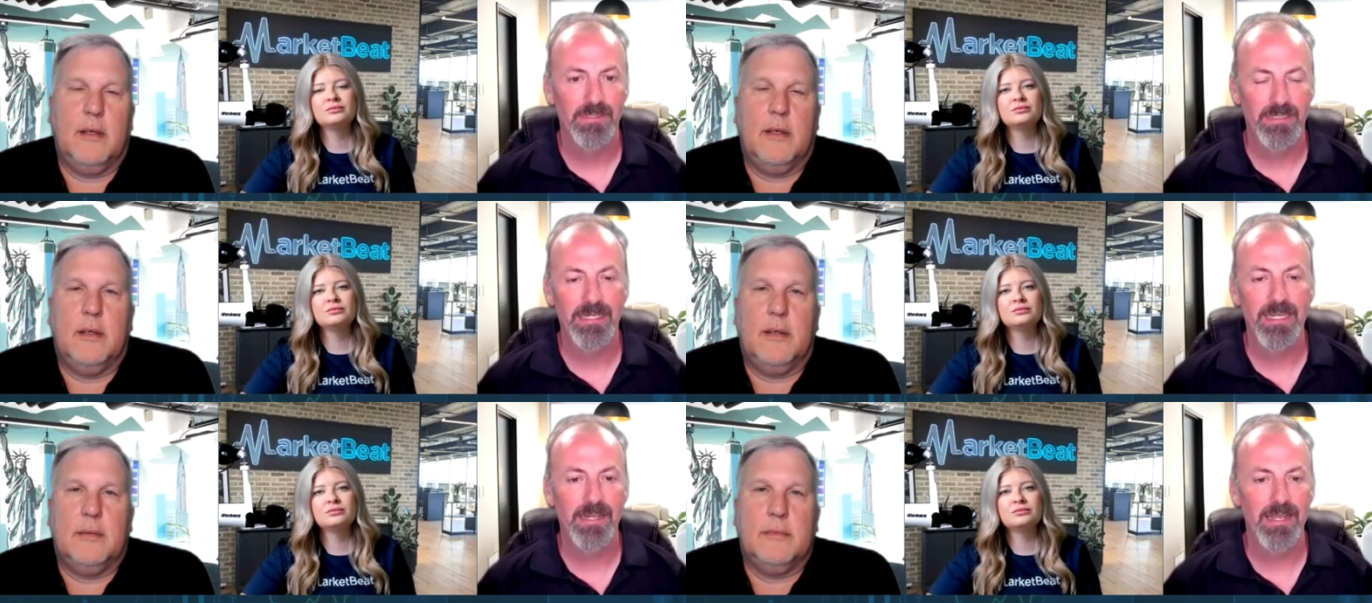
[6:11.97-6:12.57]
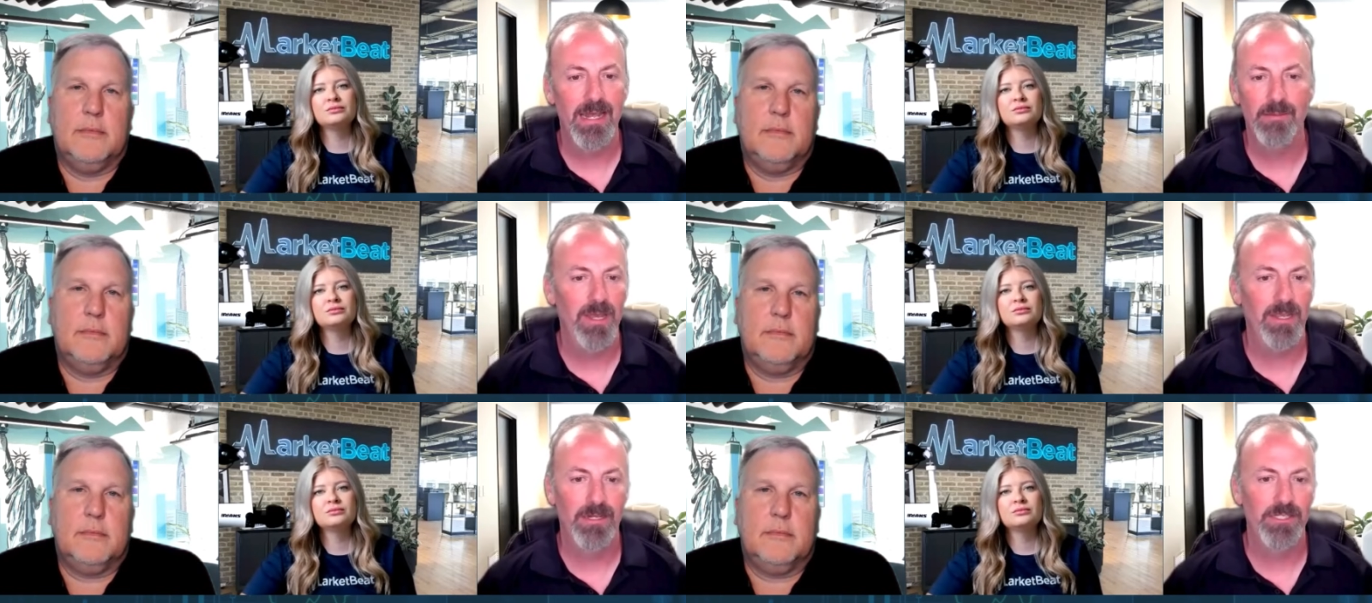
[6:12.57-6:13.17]
Speaker 1: to get in. I'm
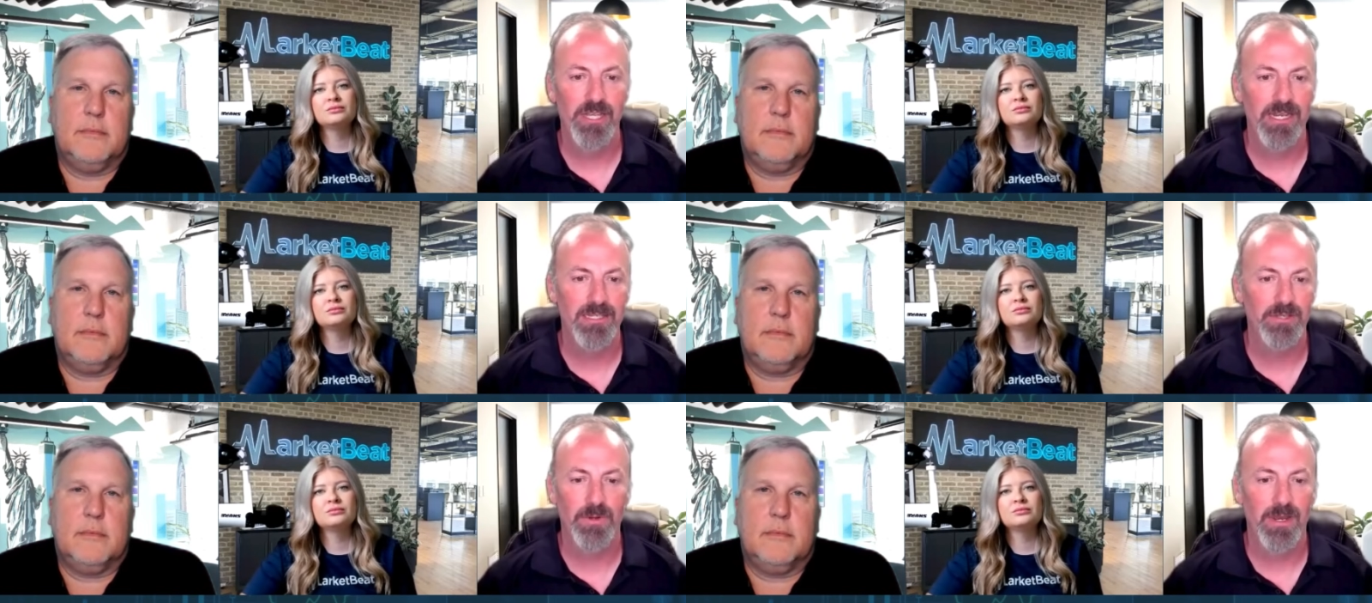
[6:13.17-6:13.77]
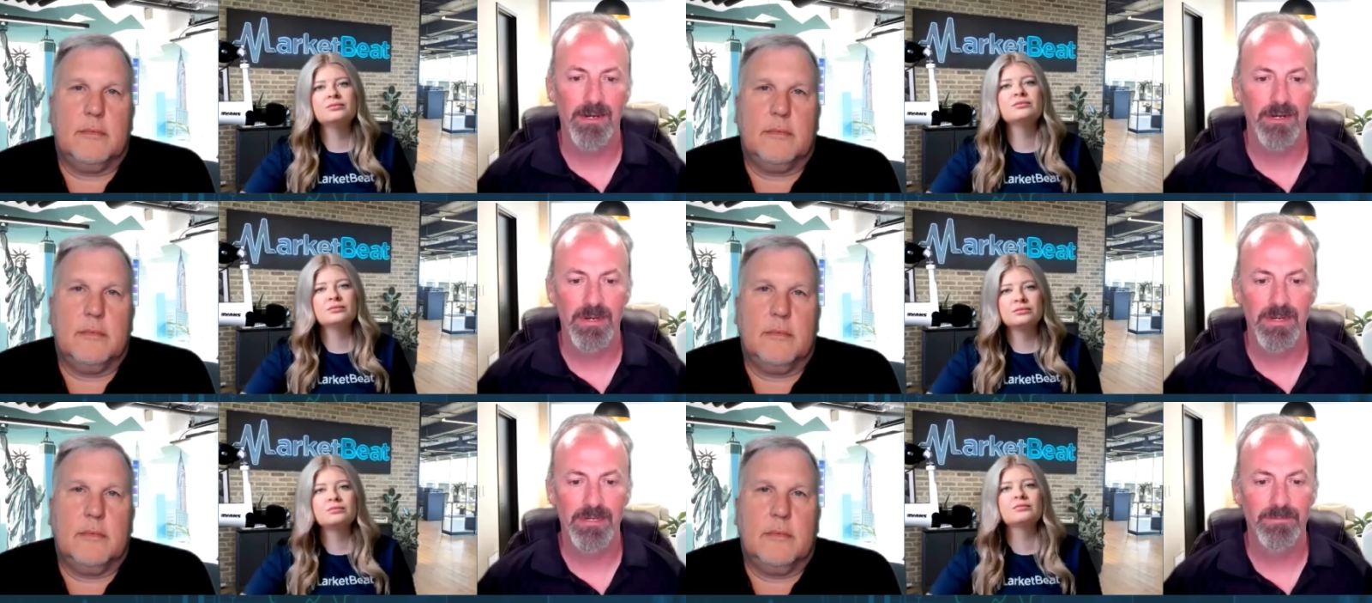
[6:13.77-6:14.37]
not going to chase this one higher
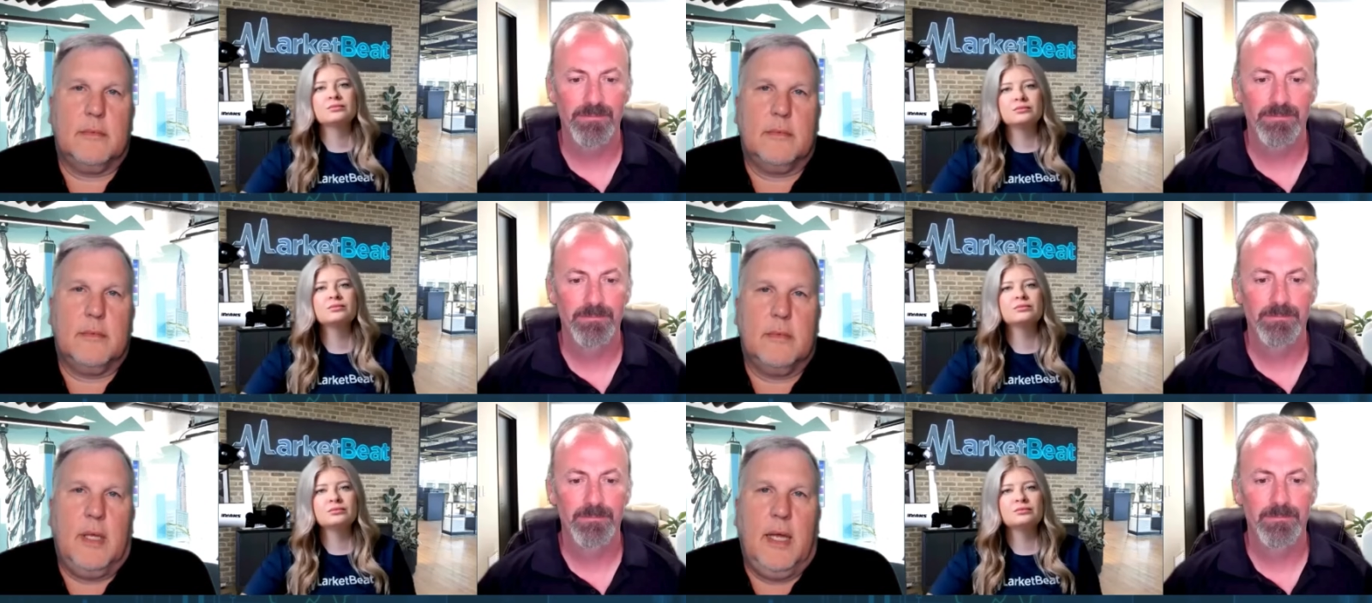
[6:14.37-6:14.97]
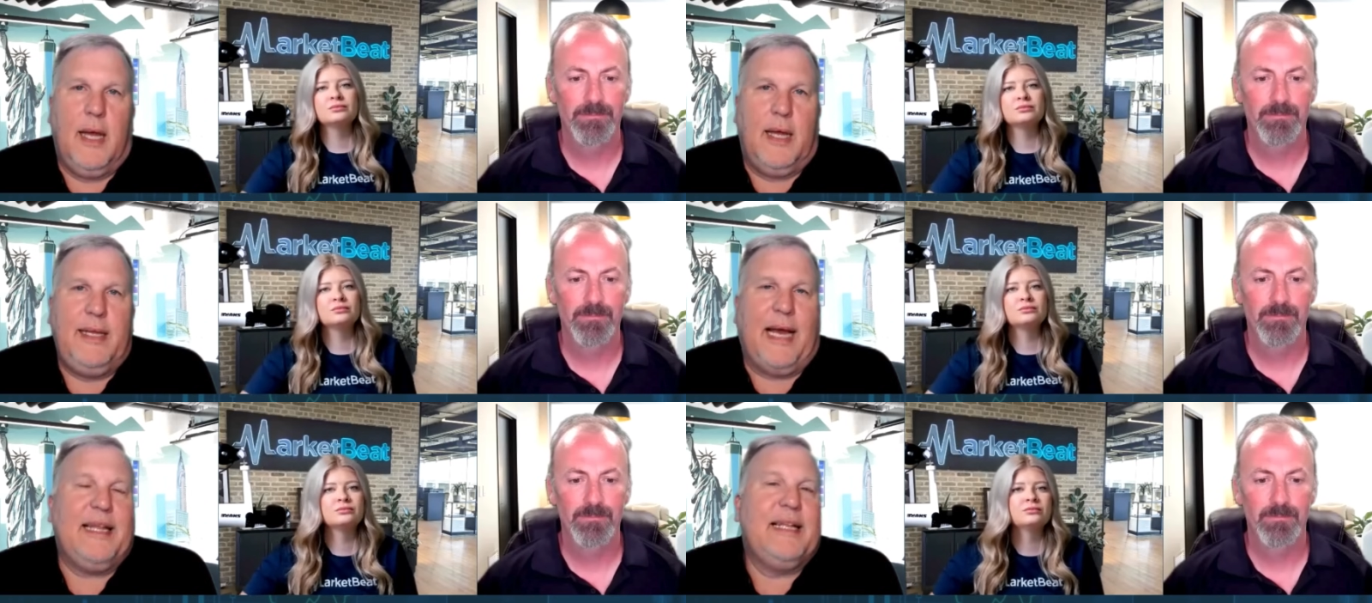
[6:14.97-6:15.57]
right now.
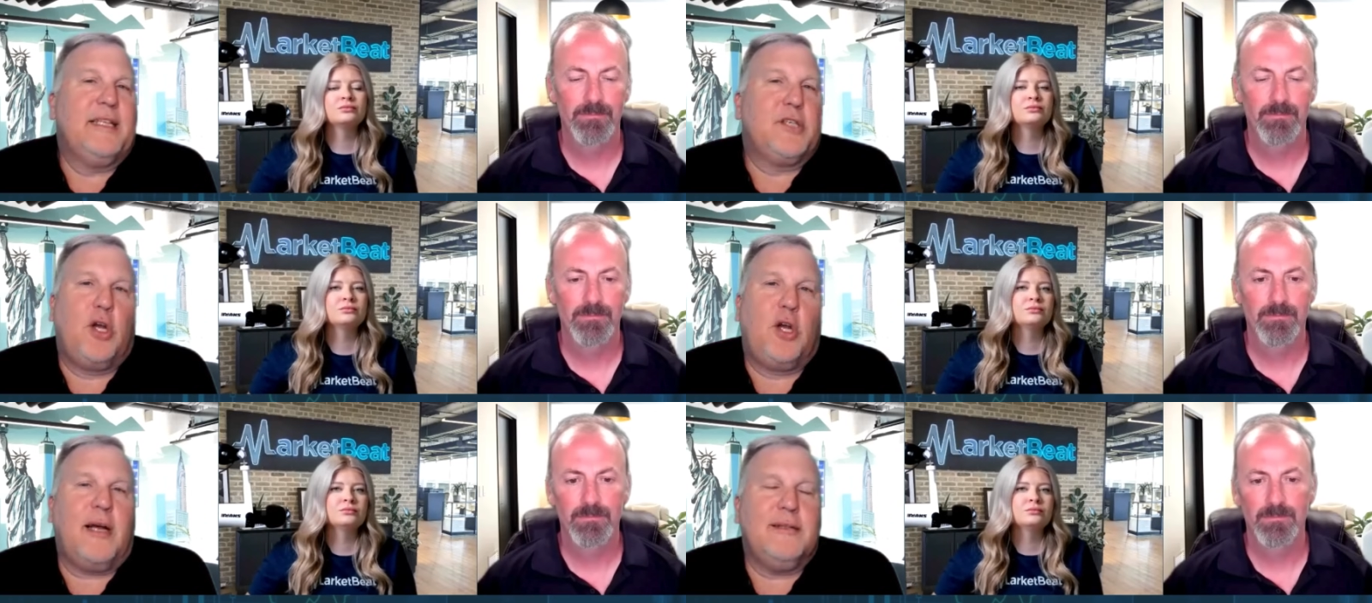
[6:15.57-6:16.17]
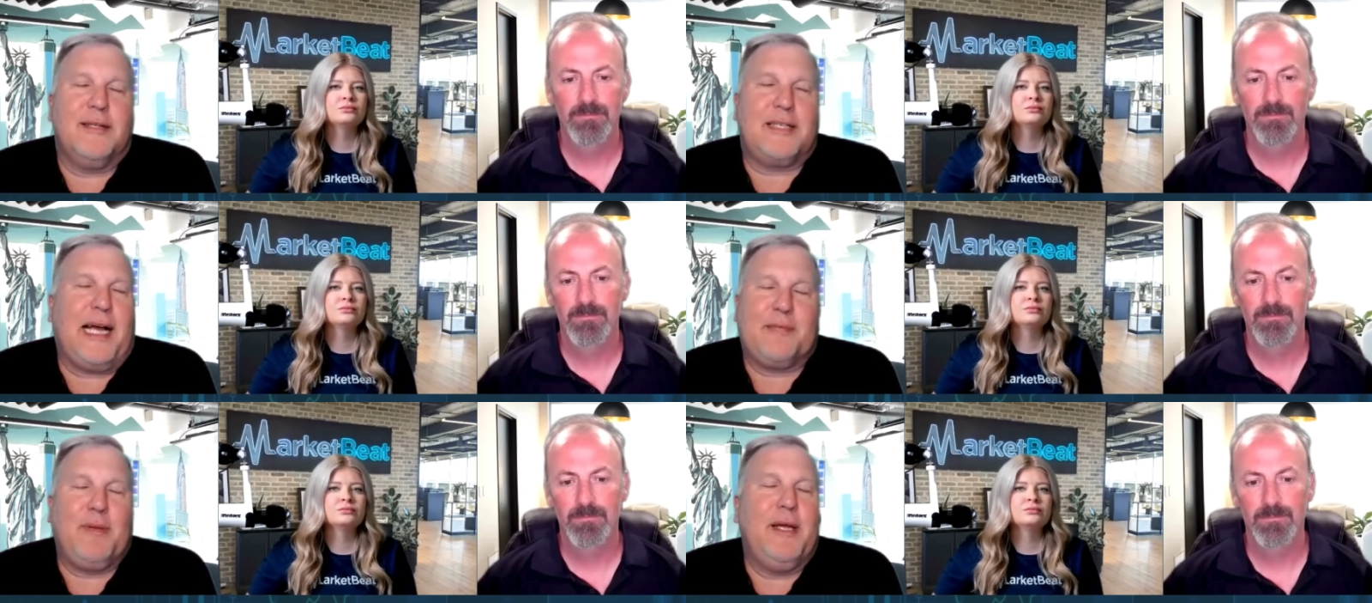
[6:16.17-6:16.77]
Speaker 2: Yeah, I think it's uh, the
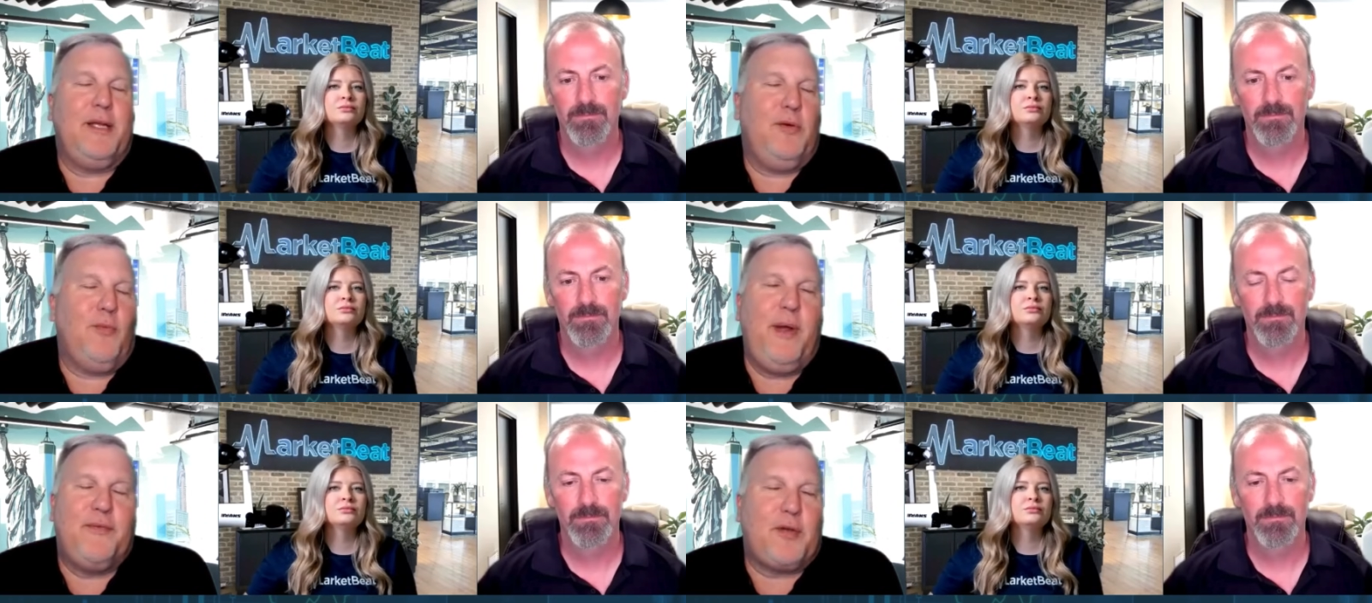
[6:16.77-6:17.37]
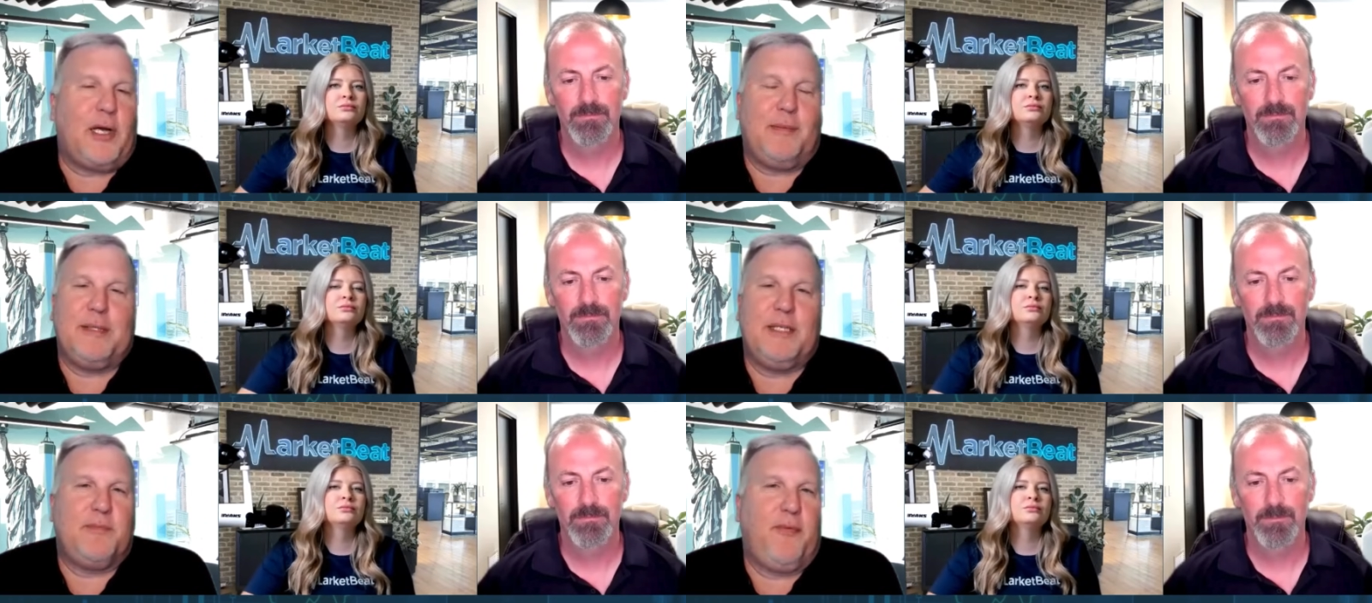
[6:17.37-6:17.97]
stock split. We've talked
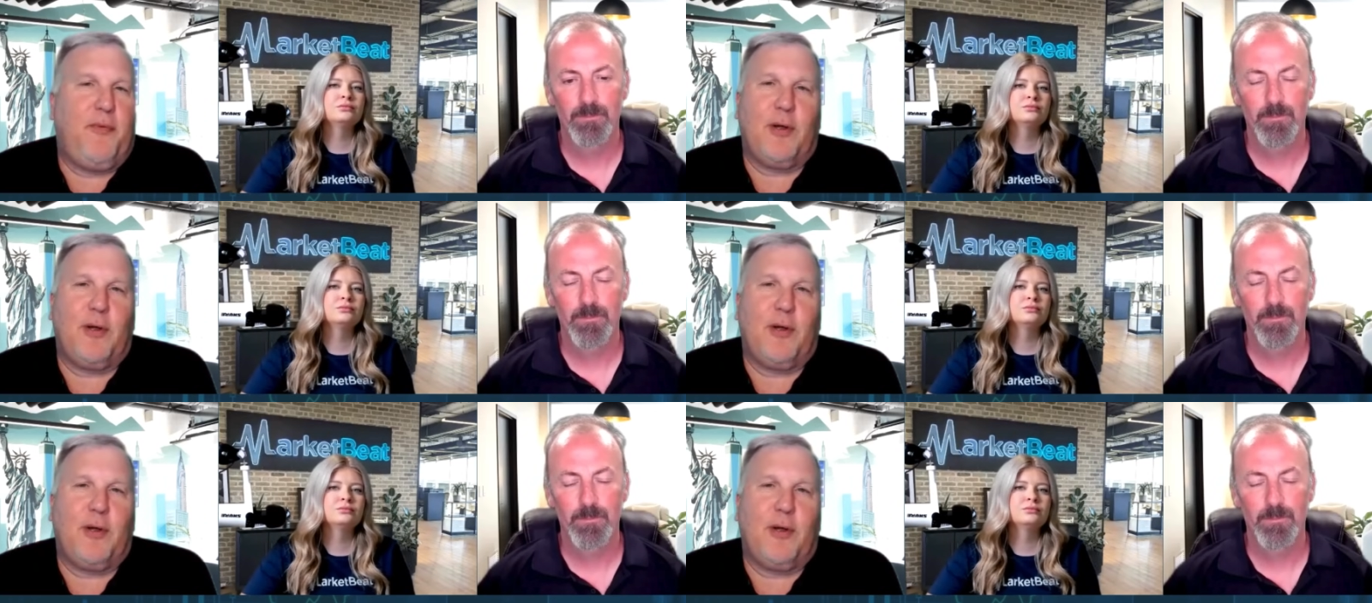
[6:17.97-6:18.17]
about this before,